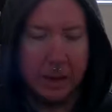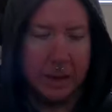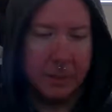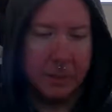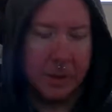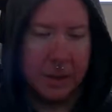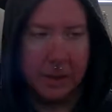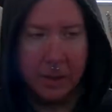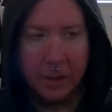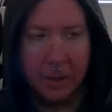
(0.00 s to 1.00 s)
planning on
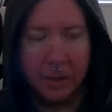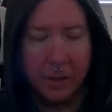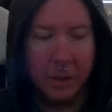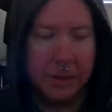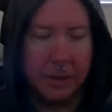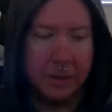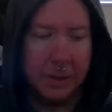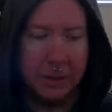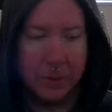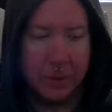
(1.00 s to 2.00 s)
going days
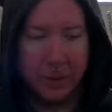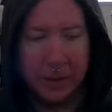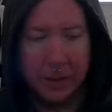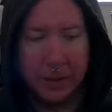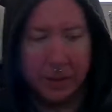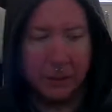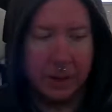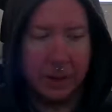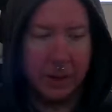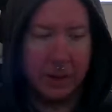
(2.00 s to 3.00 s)
without eating right now,